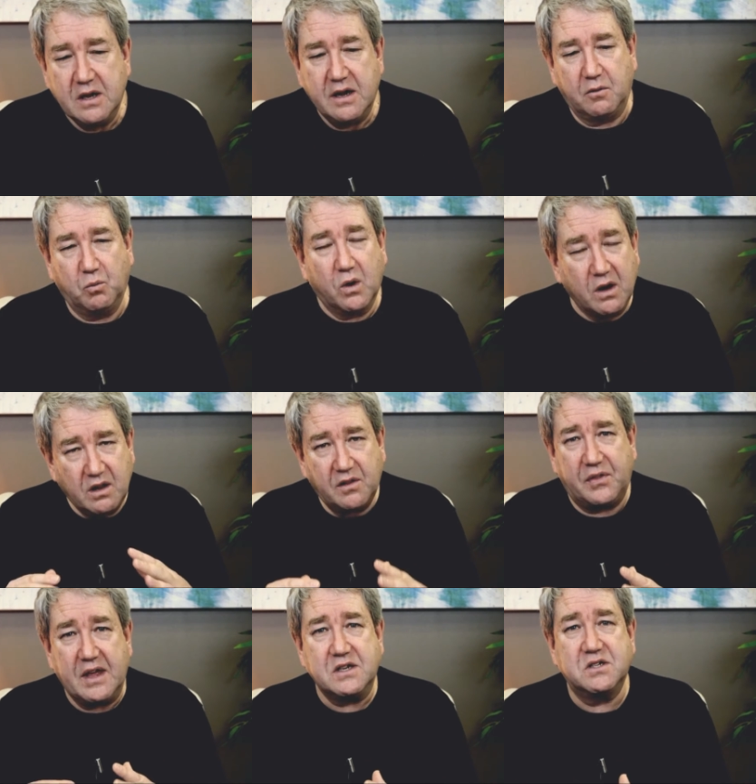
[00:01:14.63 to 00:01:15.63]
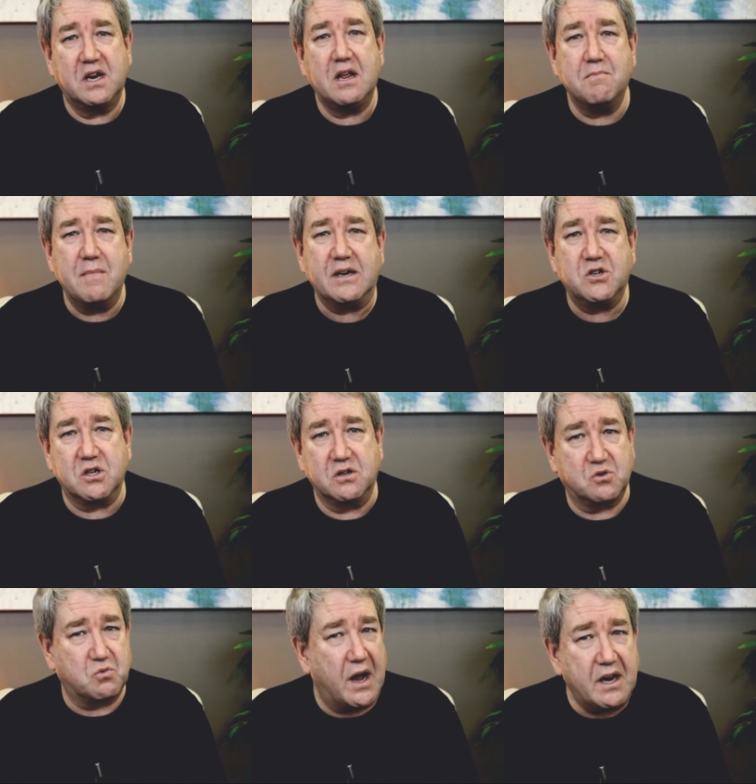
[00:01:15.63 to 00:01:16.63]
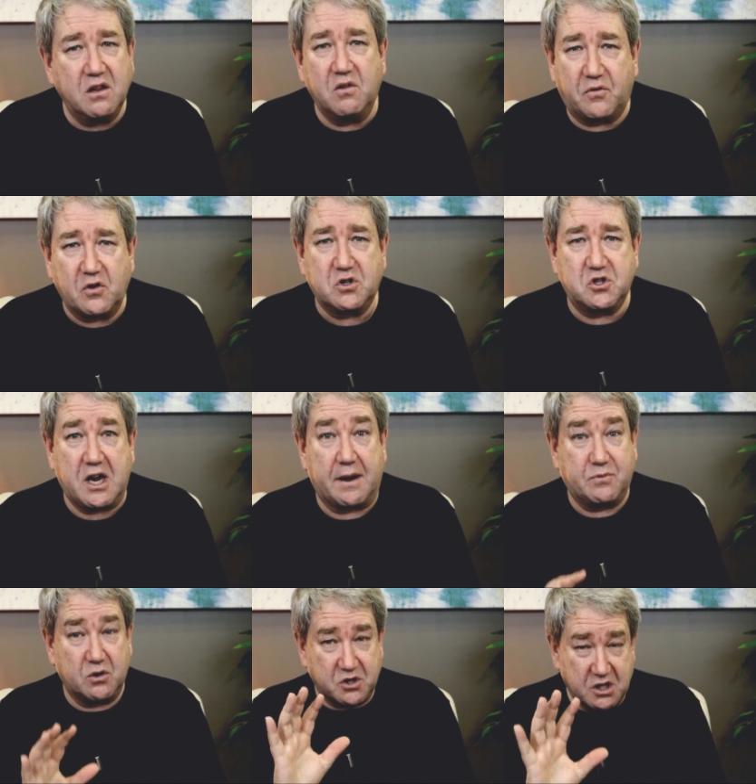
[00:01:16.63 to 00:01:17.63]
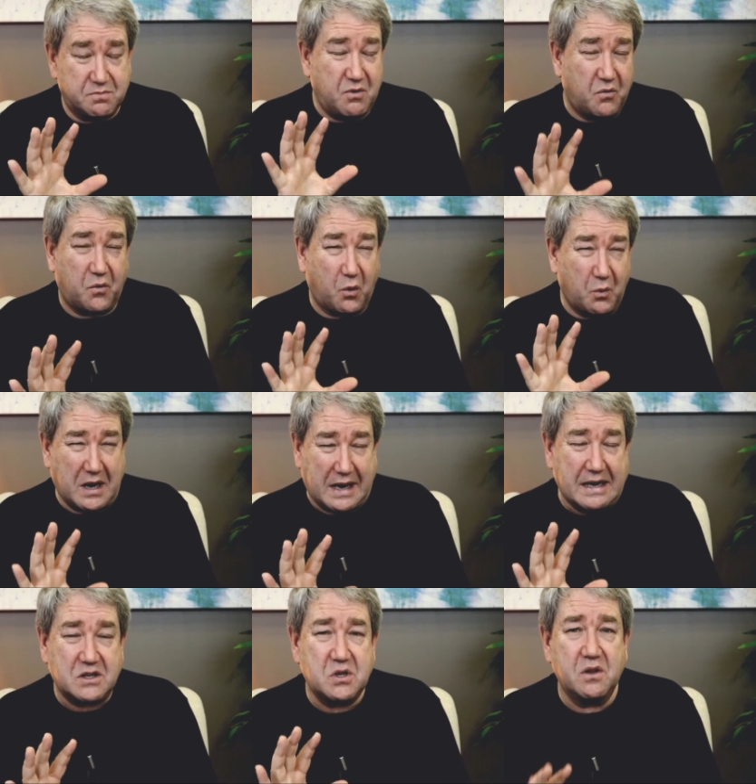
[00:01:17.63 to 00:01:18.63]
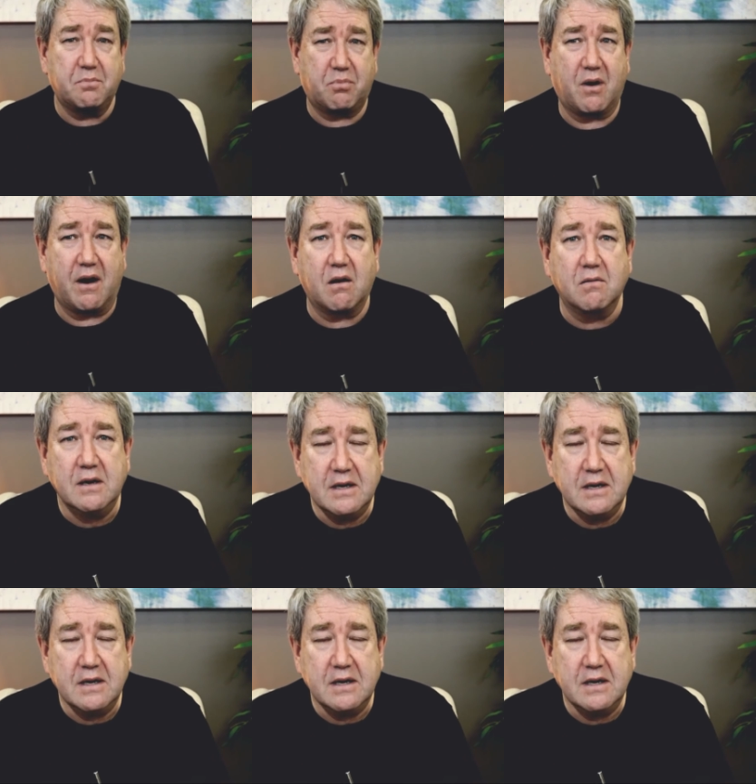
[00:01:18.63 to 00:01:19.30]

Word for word: And one of the things that he mentions right in the first chapter, just before we get to the prayer,